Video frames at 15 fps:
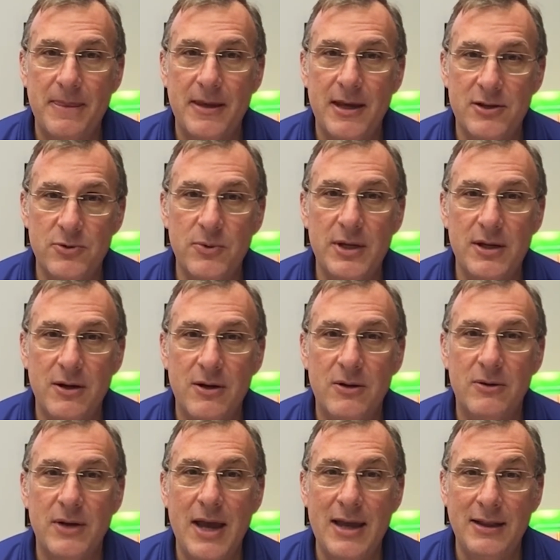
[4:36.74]
as we
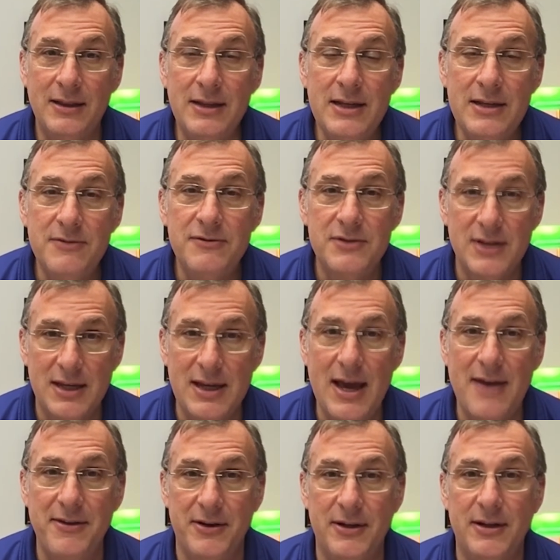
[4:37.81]
go and live
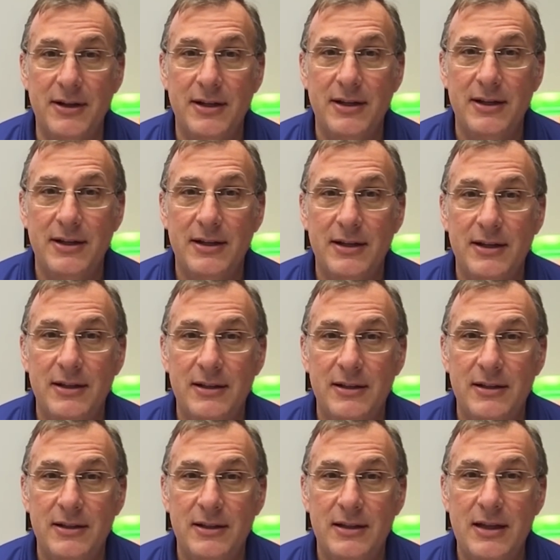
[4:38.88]
together
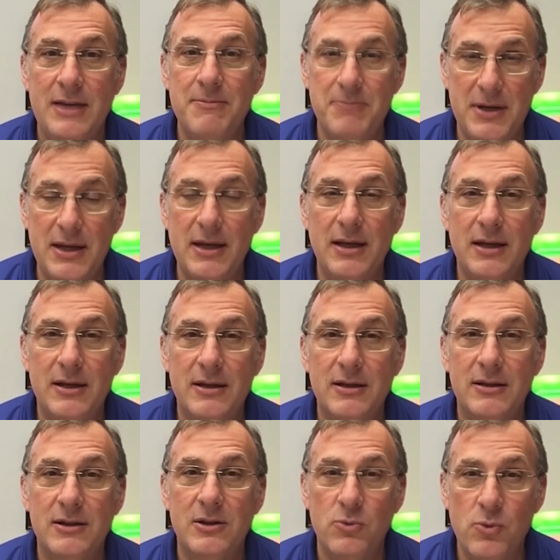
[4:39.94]
in being
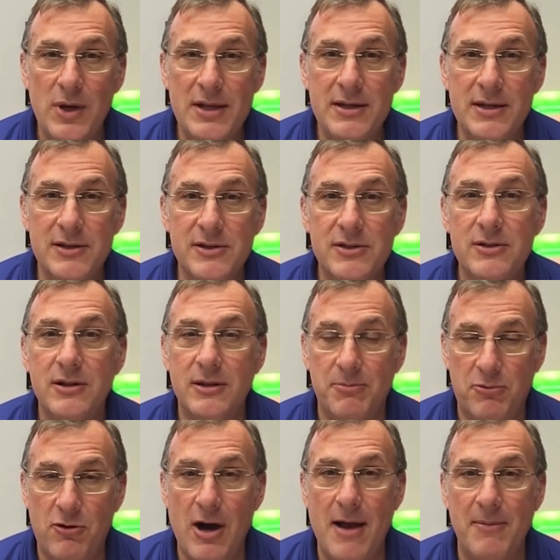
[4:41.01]
the witness to the
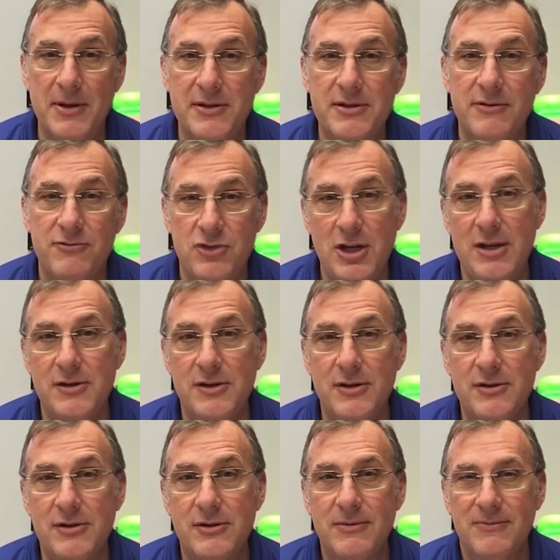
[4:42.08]
promise of
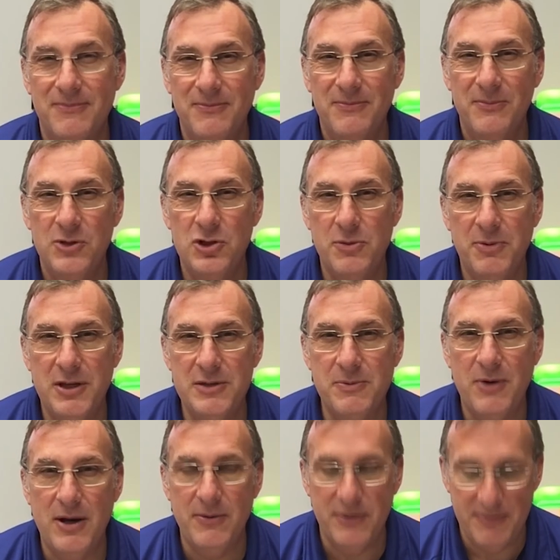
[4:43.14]
Jesus. Would you please
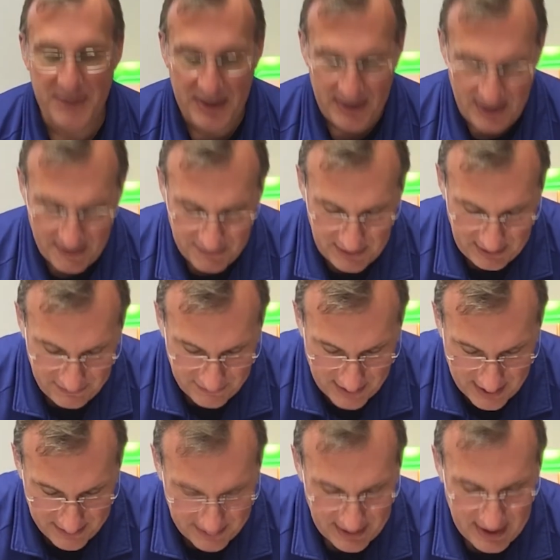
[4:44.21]
pray with me? Heavenly
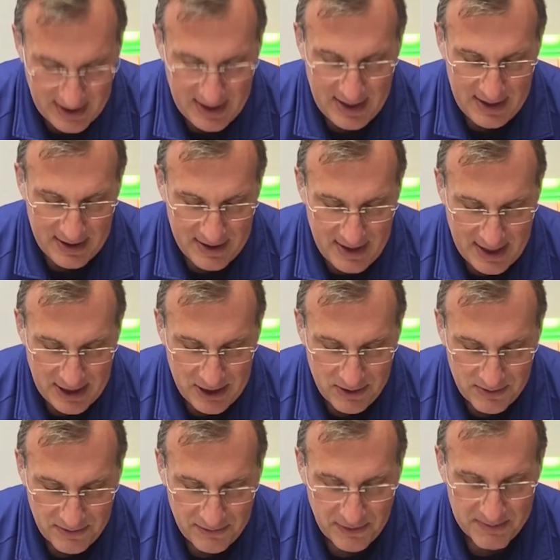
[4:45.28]
Father, thank
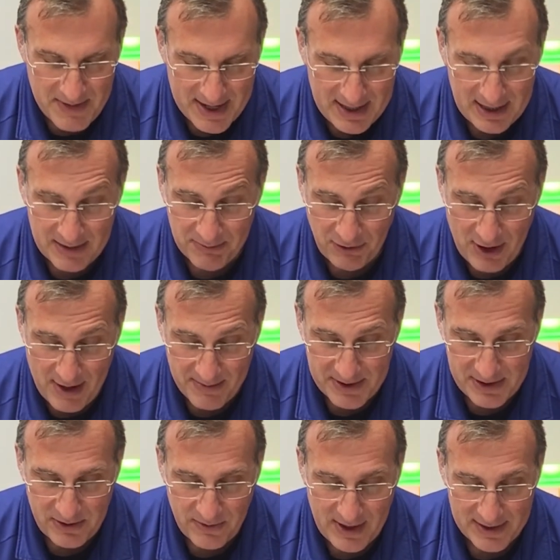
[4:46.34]
you for making a promise
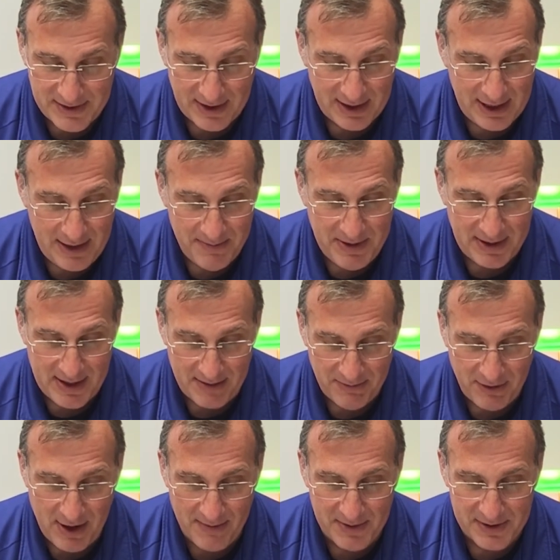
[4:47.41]
to us and keeping that
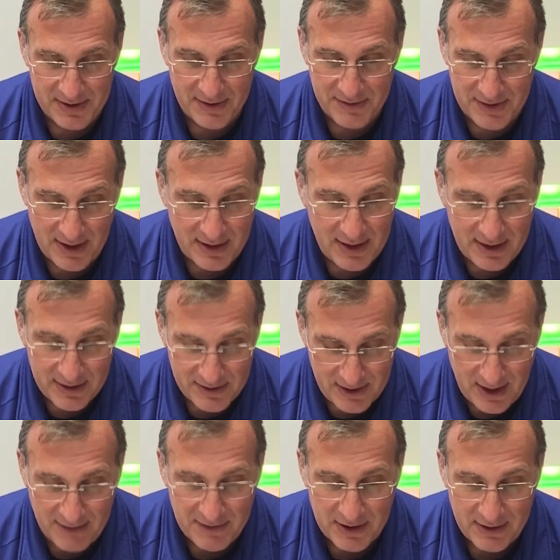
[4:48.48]
promise of sending a
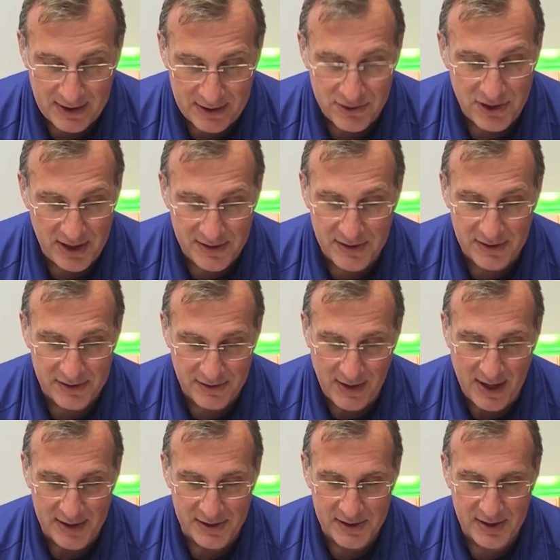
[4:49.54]
Savior in Jesus
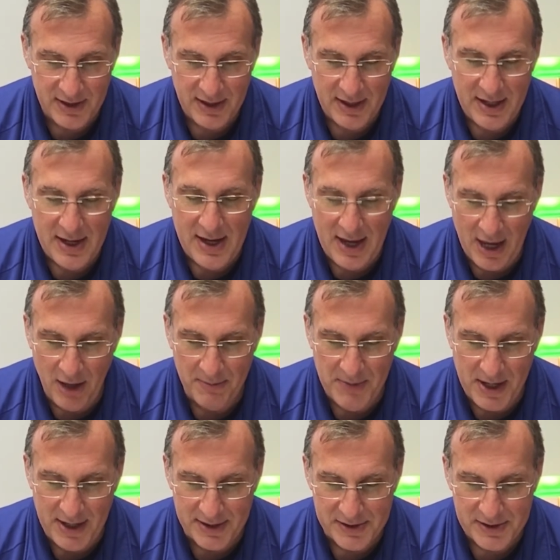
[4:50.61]
Christ. Help
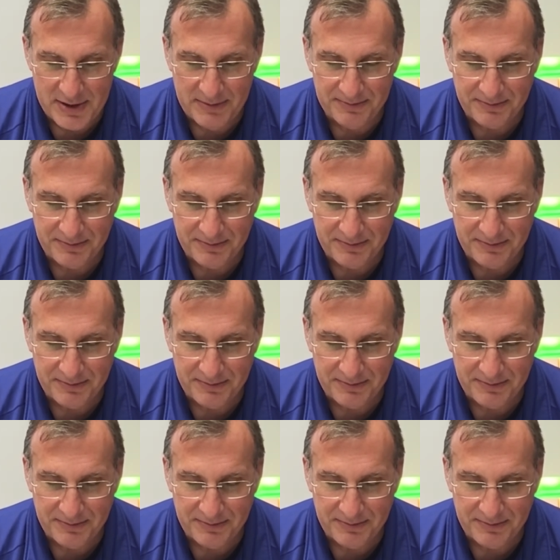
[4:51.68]
us